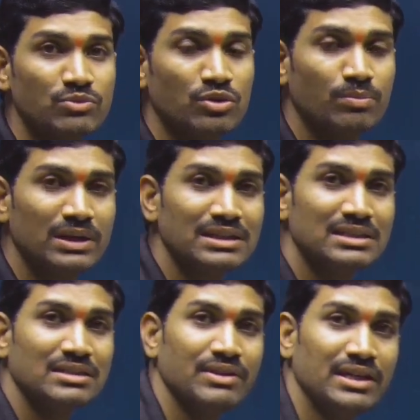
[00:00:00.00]
So please
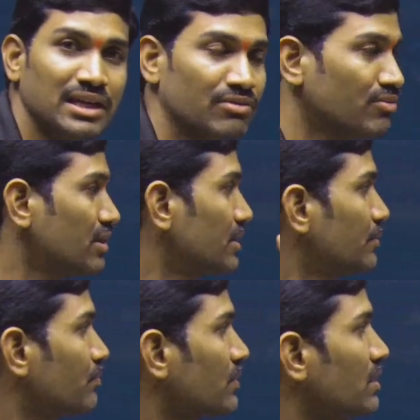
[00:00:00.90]
listen very carefully.
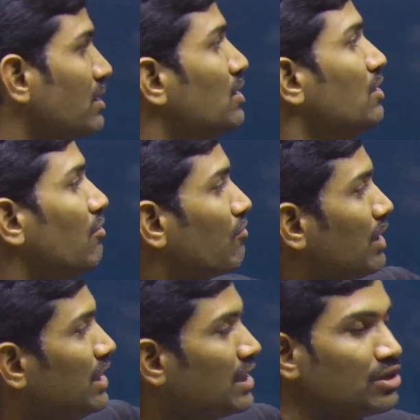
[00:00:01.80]

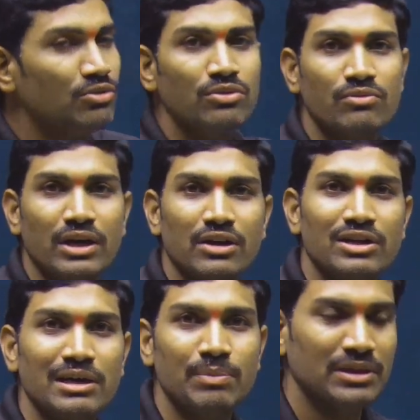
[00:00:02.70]
Why are you
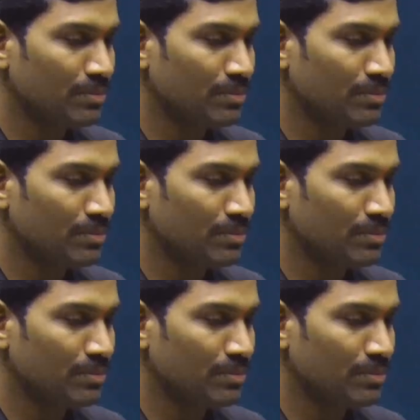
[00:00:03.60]
keeping the